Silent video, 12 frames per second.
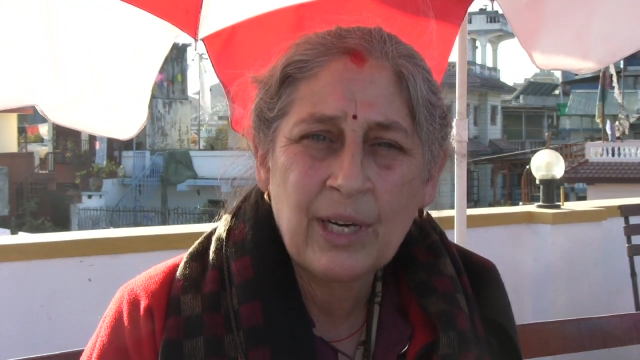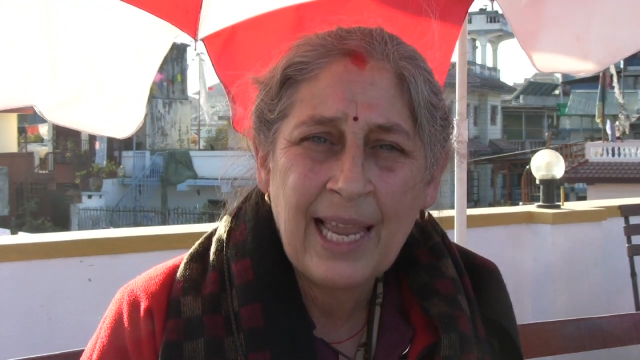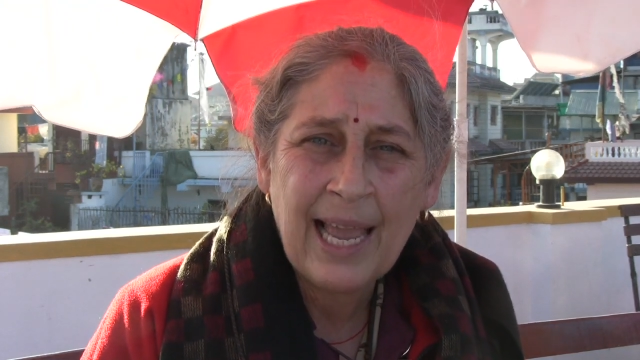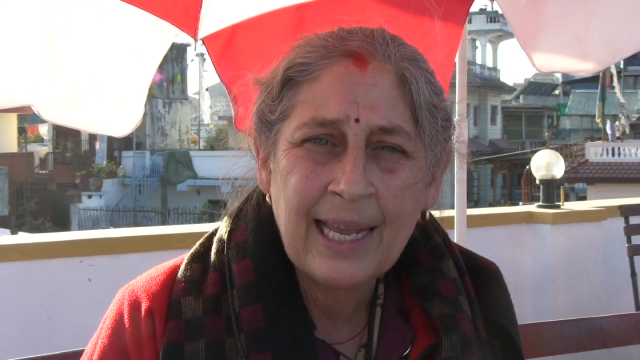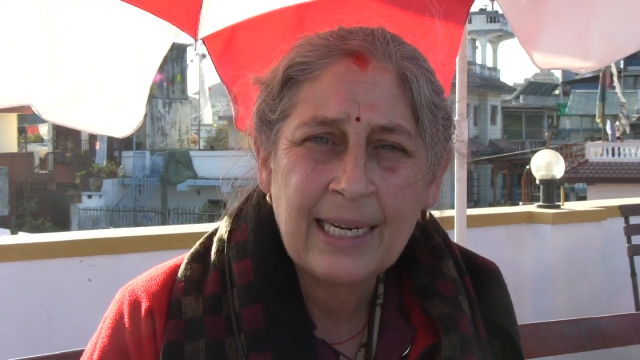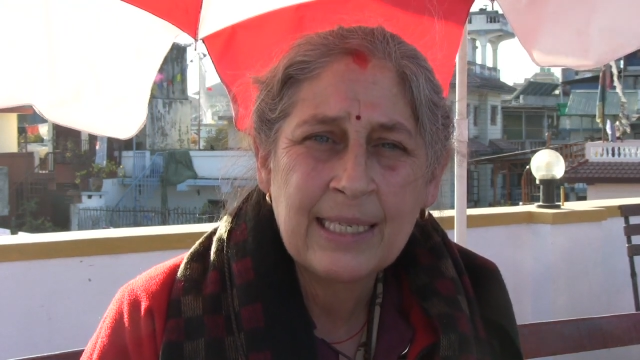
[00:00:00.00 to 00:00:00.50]
or
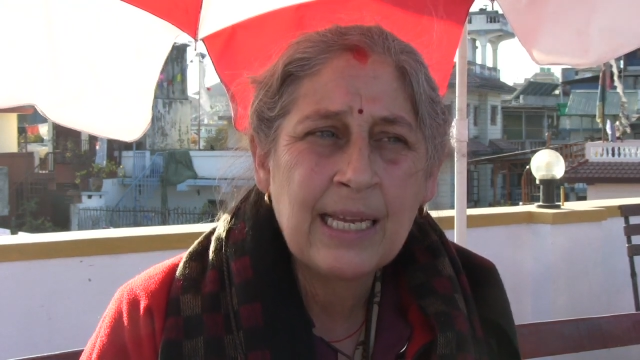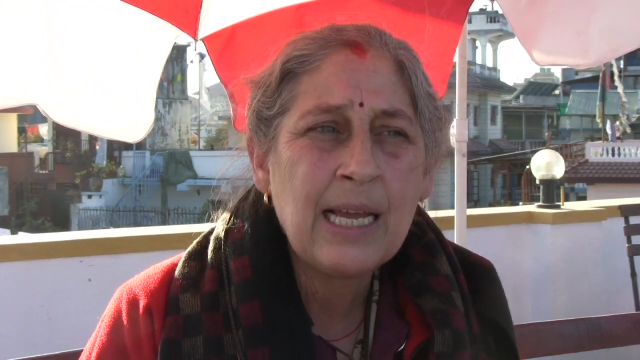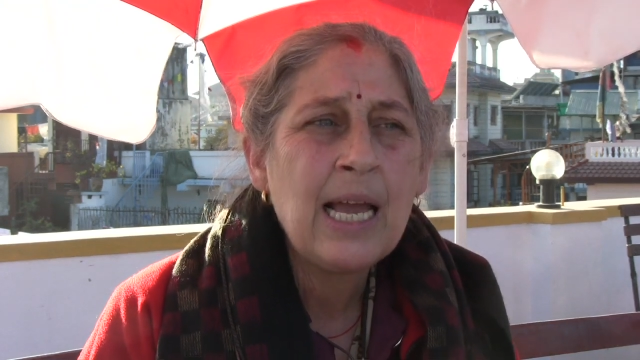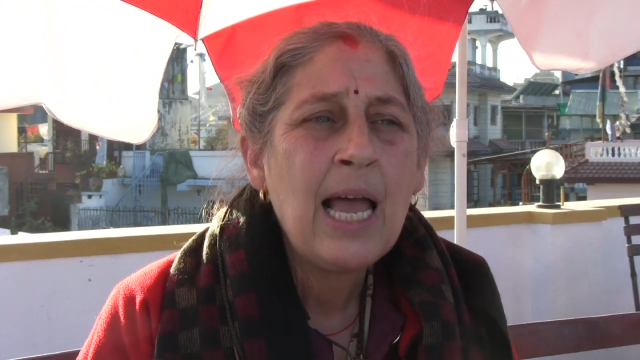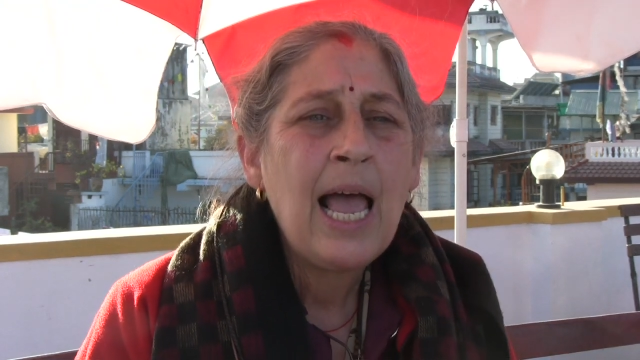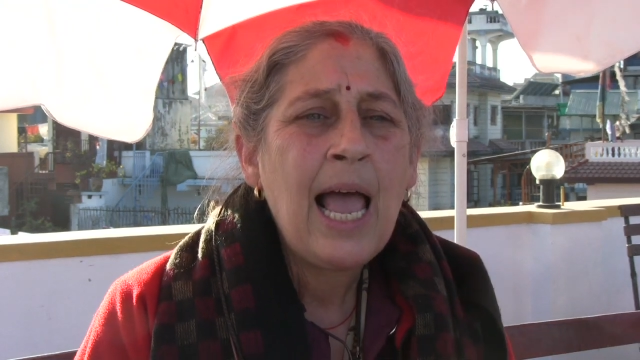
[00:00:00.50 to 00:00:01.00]

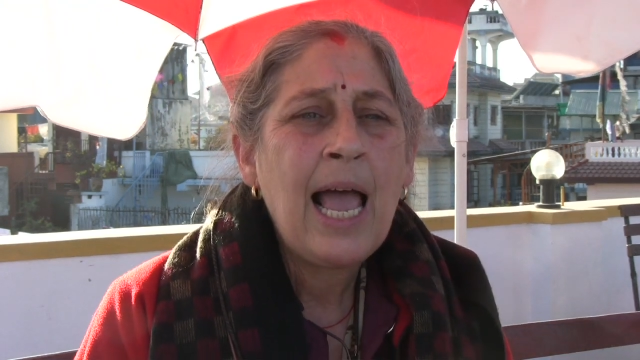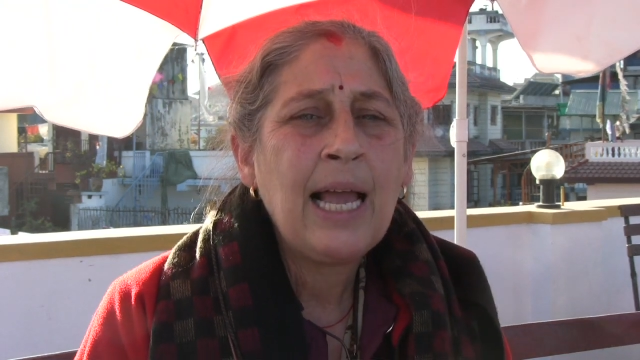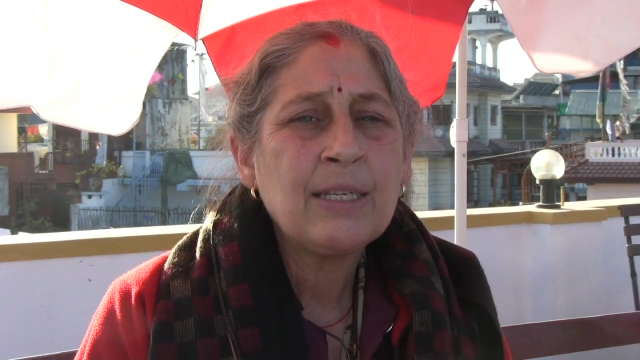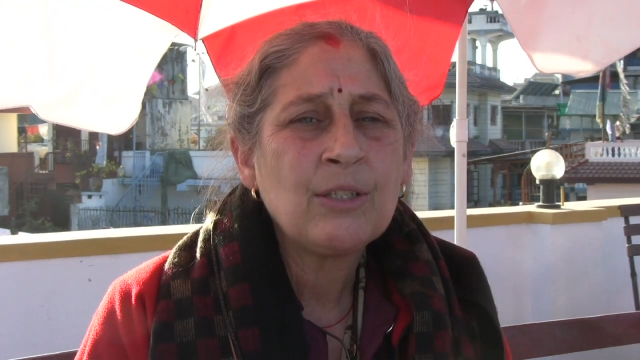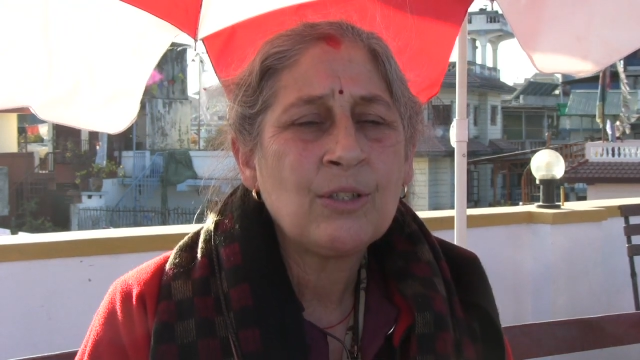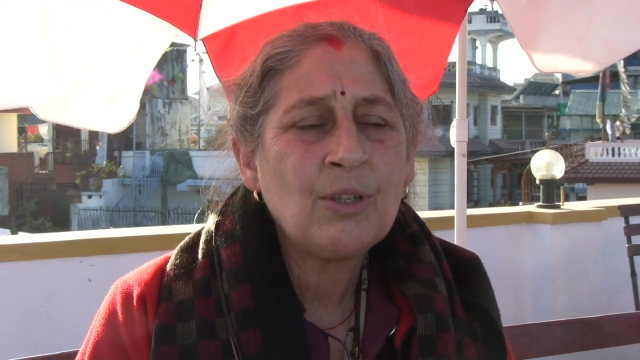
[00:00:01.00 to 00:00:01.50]
Canada,
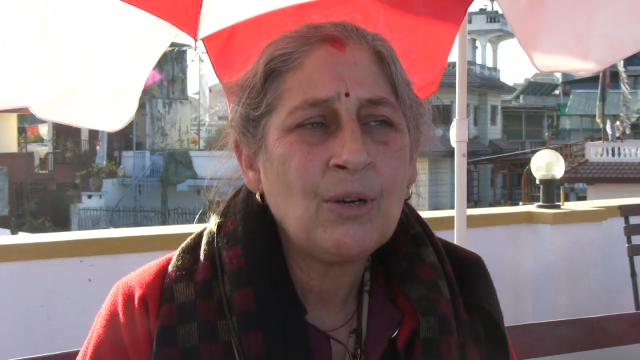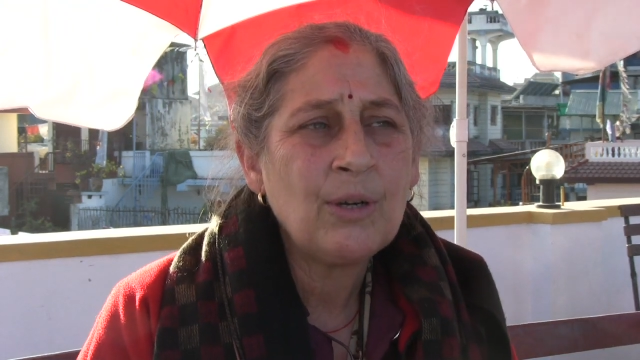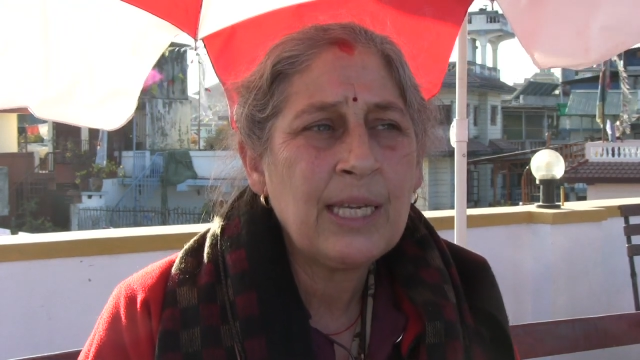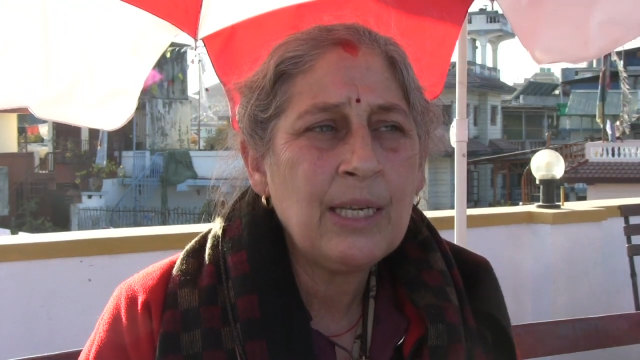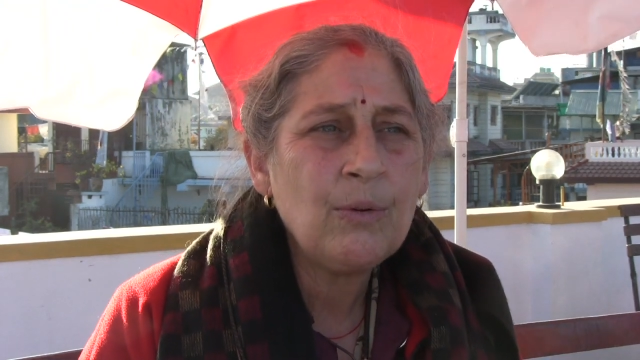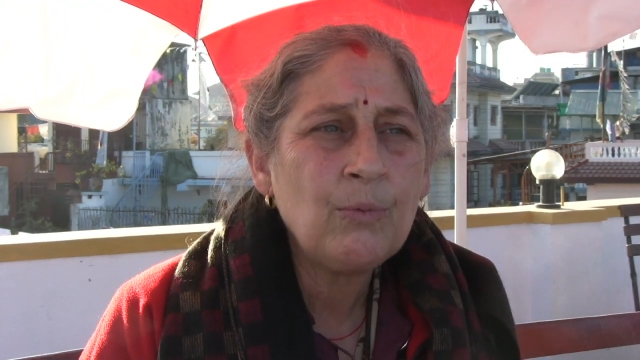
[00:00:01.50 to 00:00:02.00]
and so
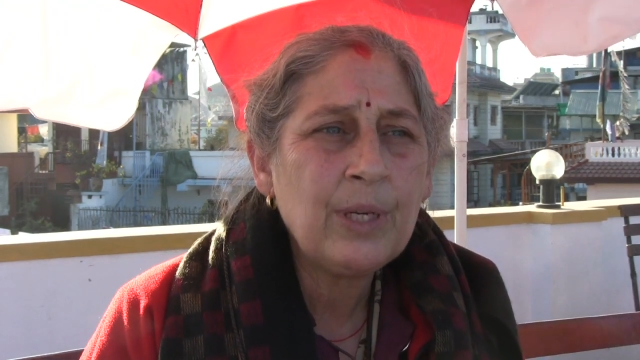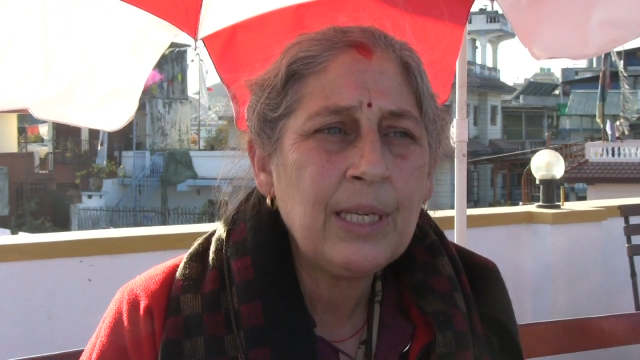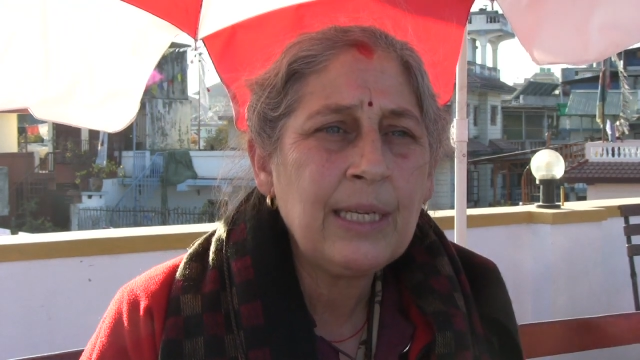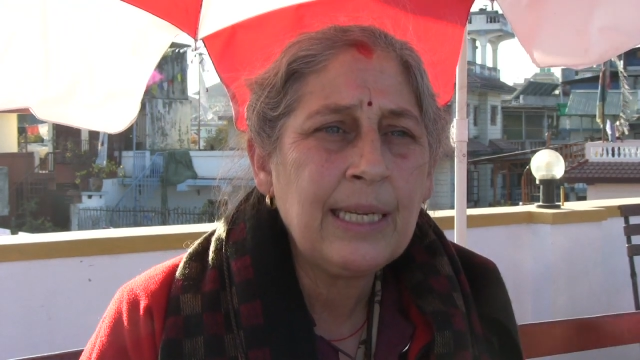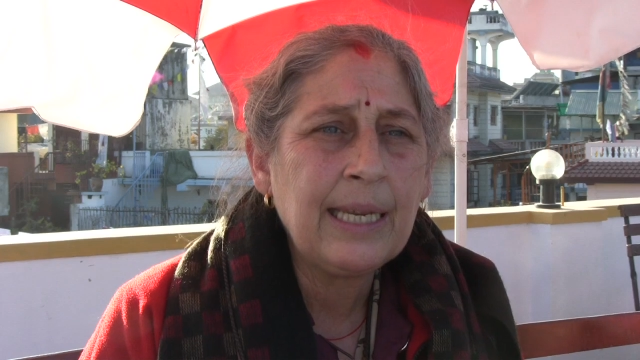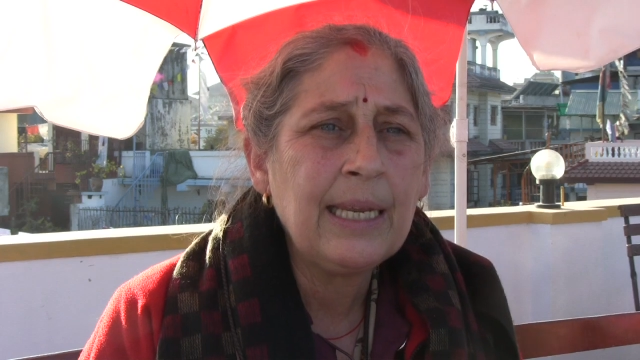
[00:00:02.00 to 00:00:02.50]
he
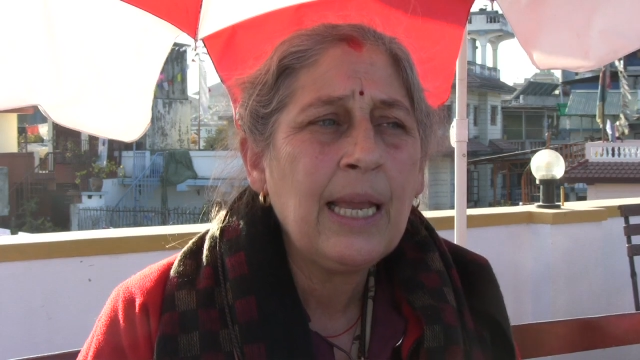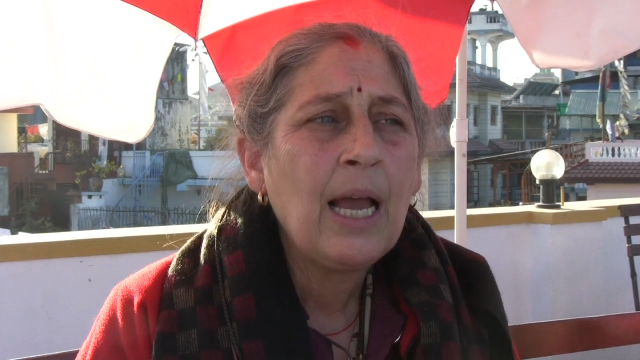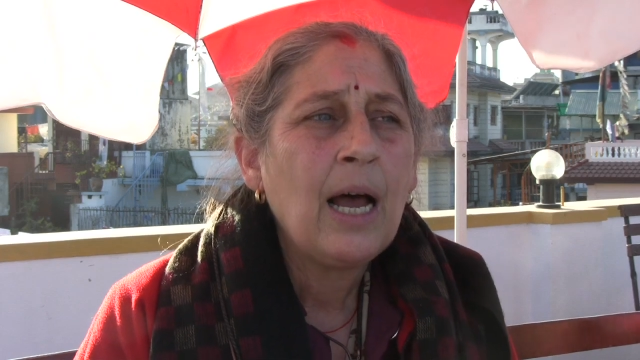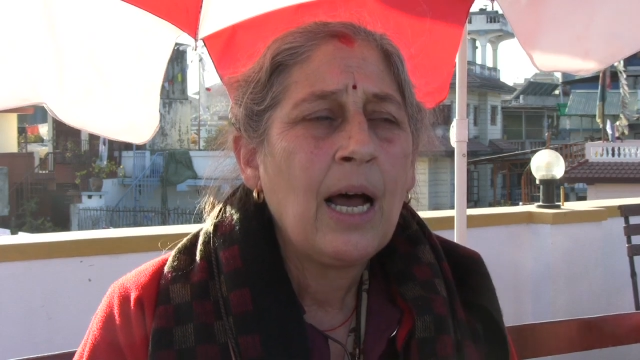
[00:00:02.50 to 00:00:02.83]
really,